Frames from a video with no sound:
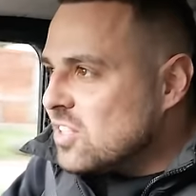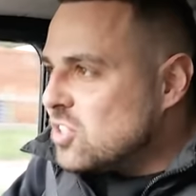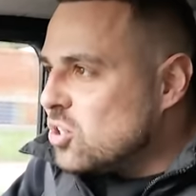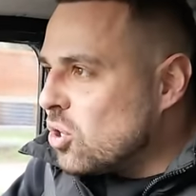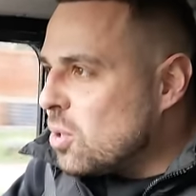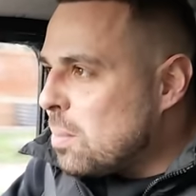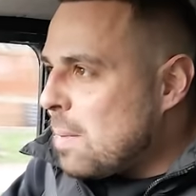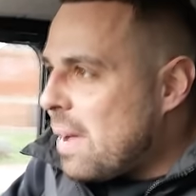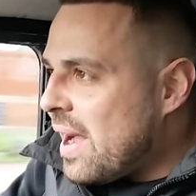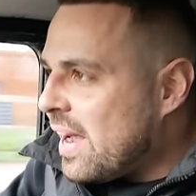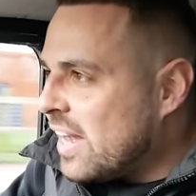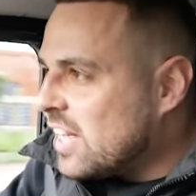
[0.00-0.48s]

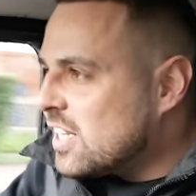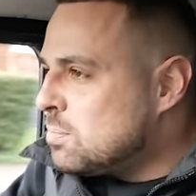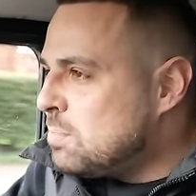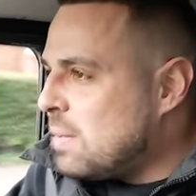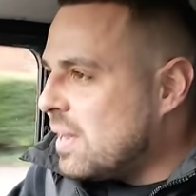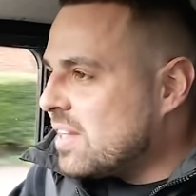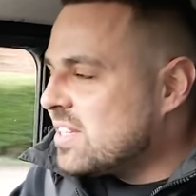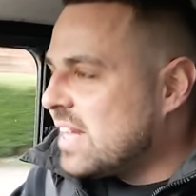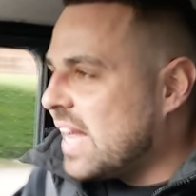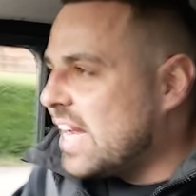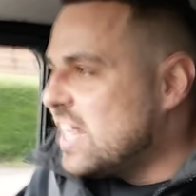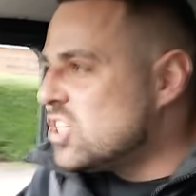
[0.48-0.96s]
talk about
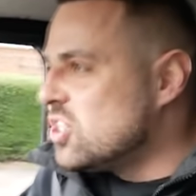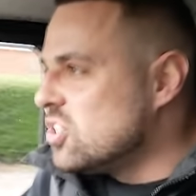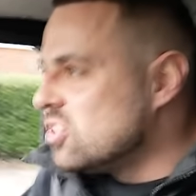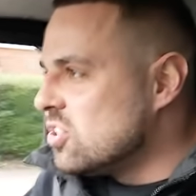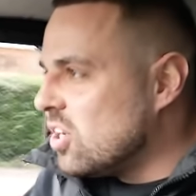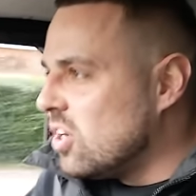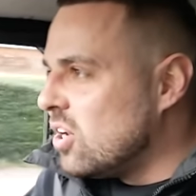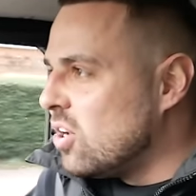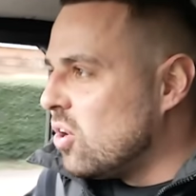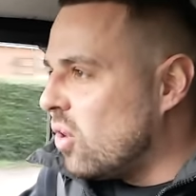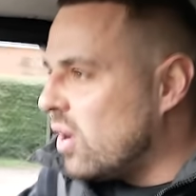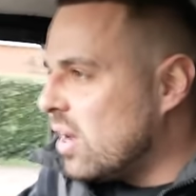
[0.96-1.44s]
expectations
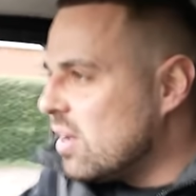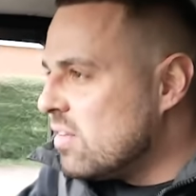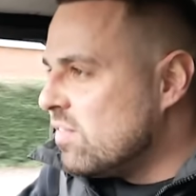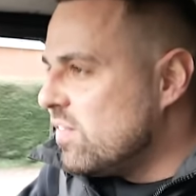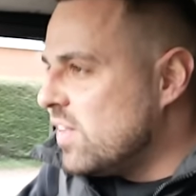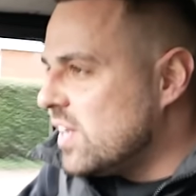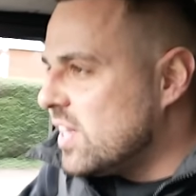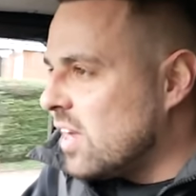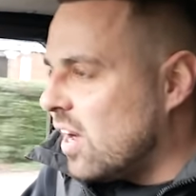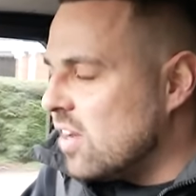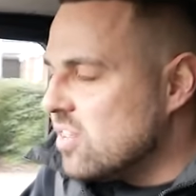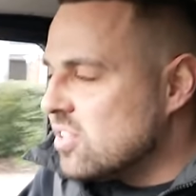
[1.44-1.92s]
a lot in
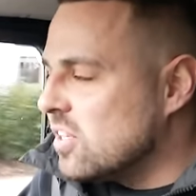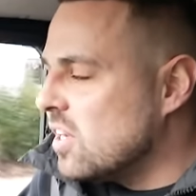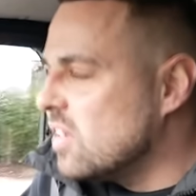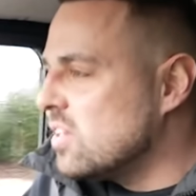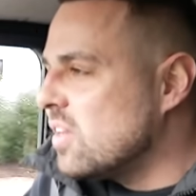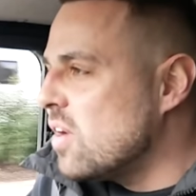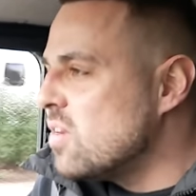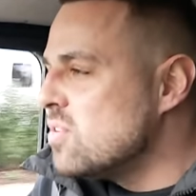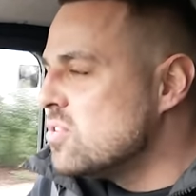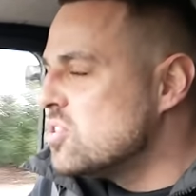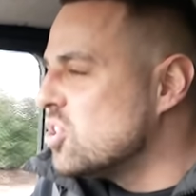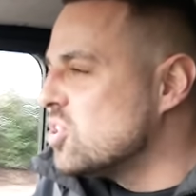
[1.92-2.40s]
videos, and I
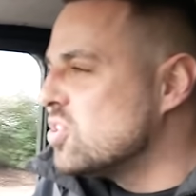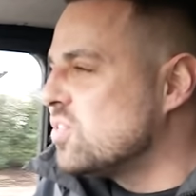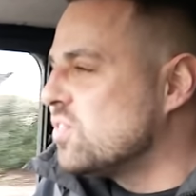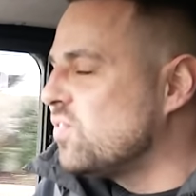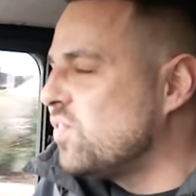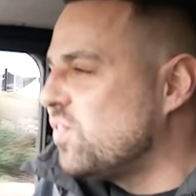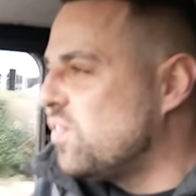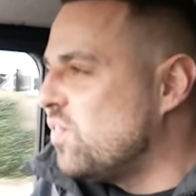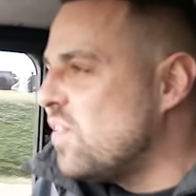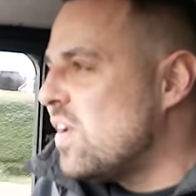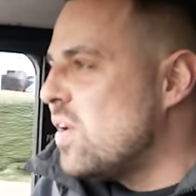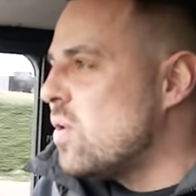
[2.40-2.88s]
don't just
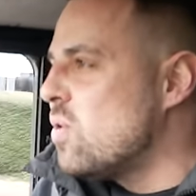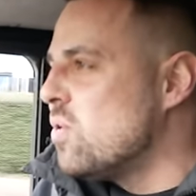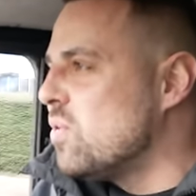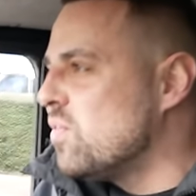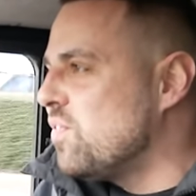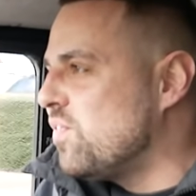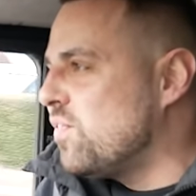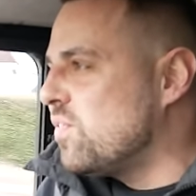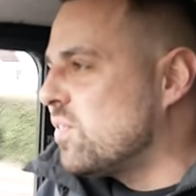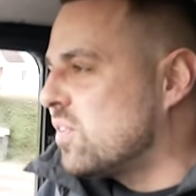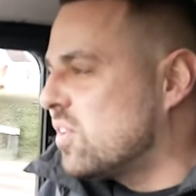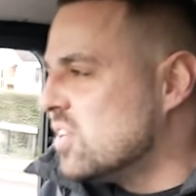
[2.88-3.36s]

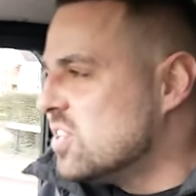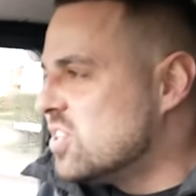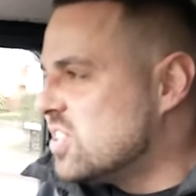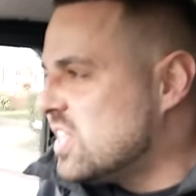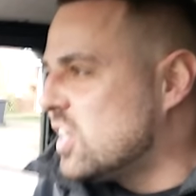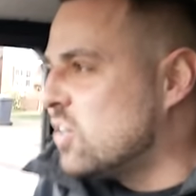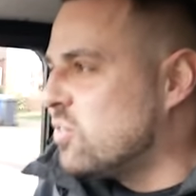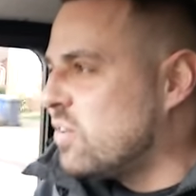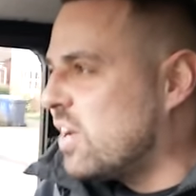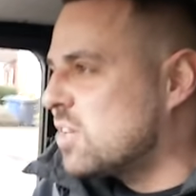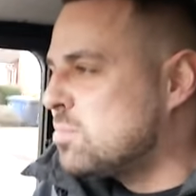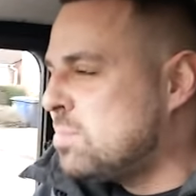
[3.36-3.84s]

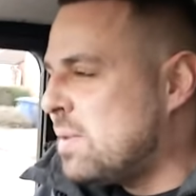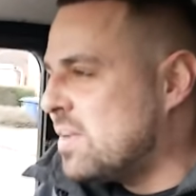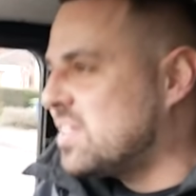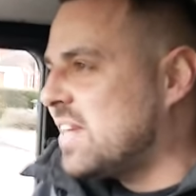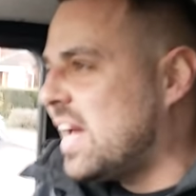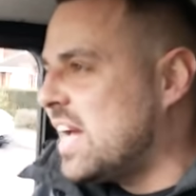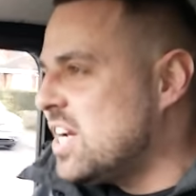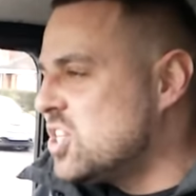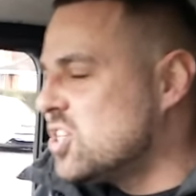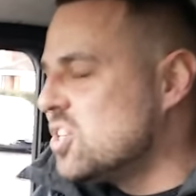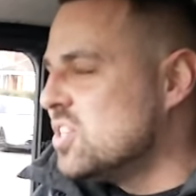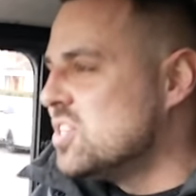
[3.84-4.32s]
consider
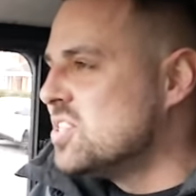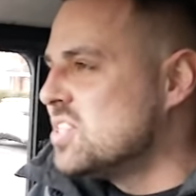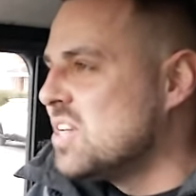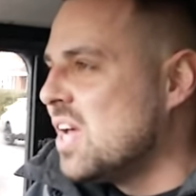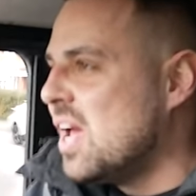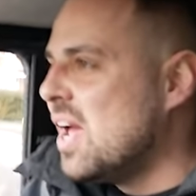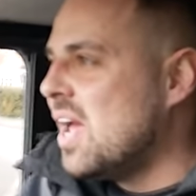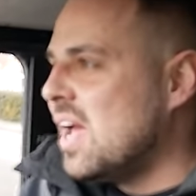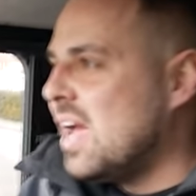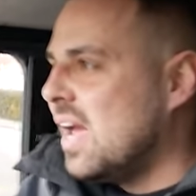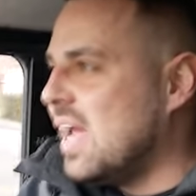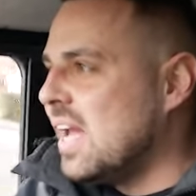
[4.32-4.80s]
expectations
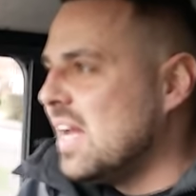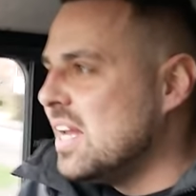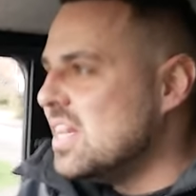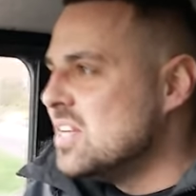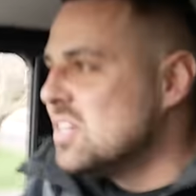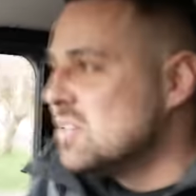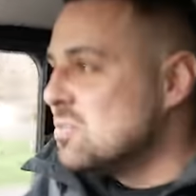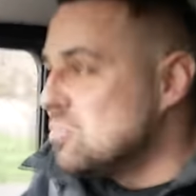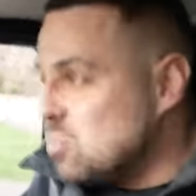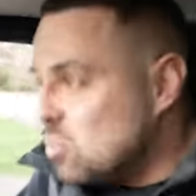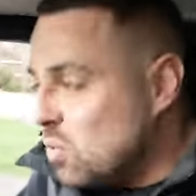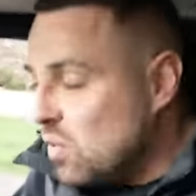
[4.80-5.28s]

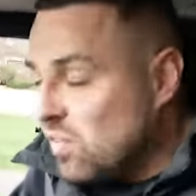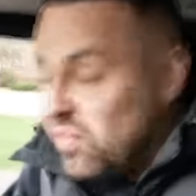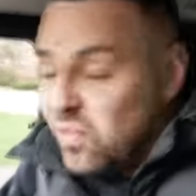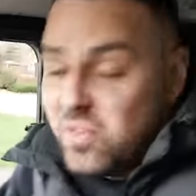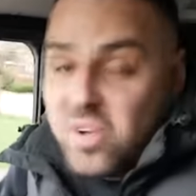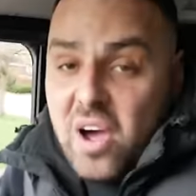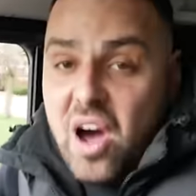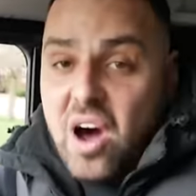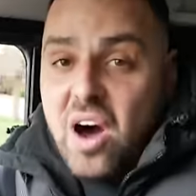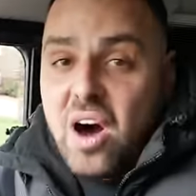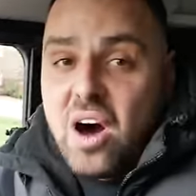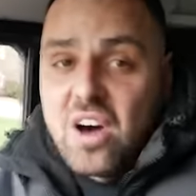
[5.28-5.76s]
with
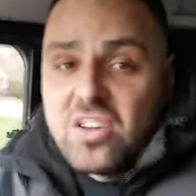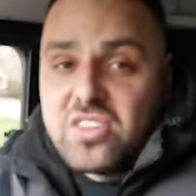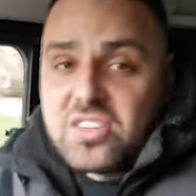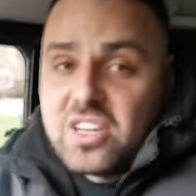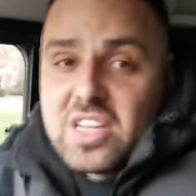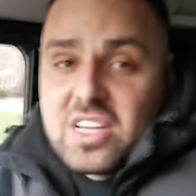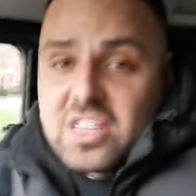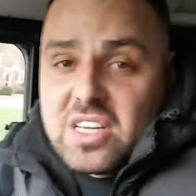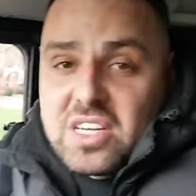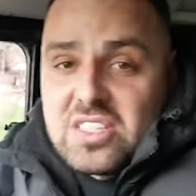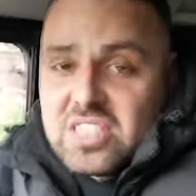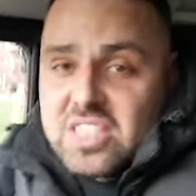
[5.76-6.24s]
cars.
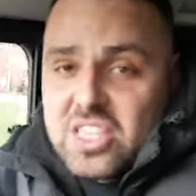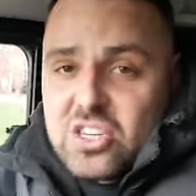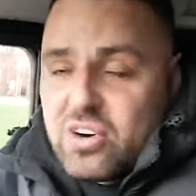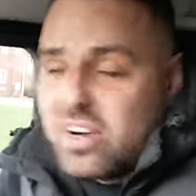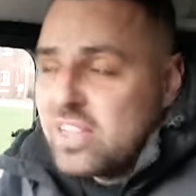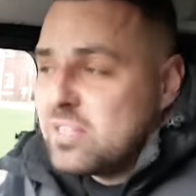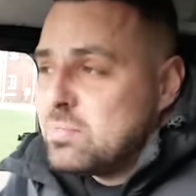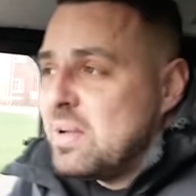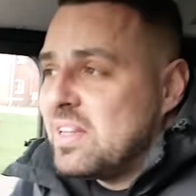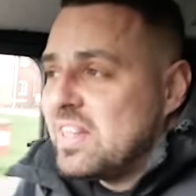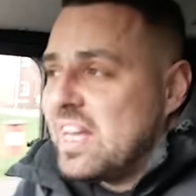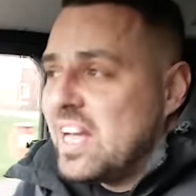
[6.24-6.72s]
I consider
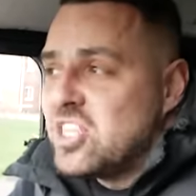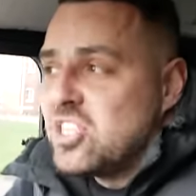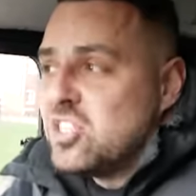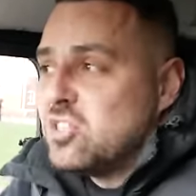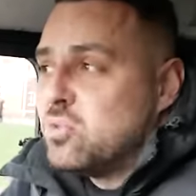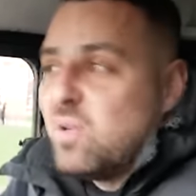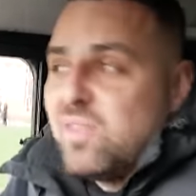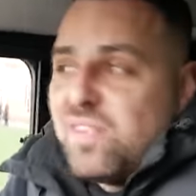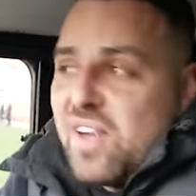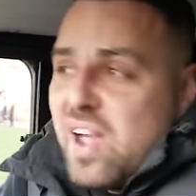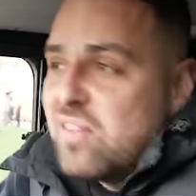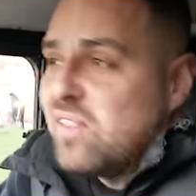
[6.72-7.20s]
expectations
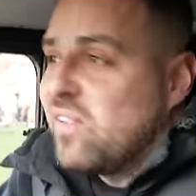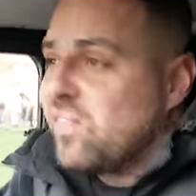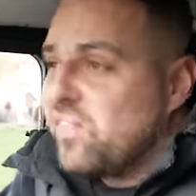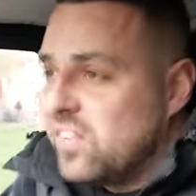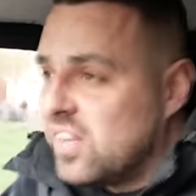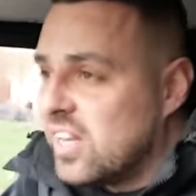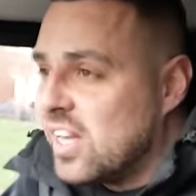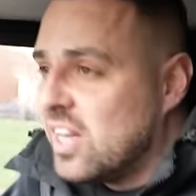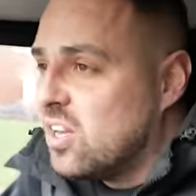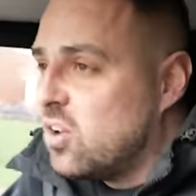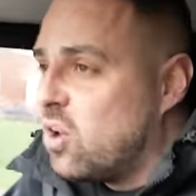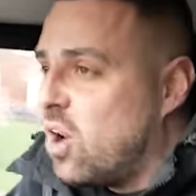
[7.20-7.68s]
with
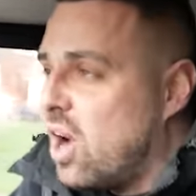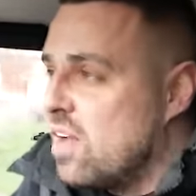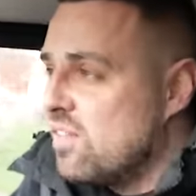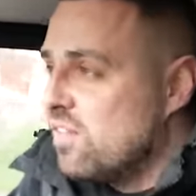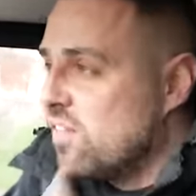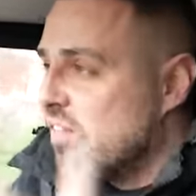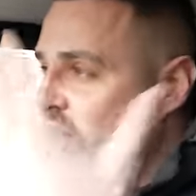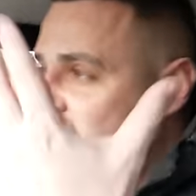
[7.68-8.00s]
everything in life.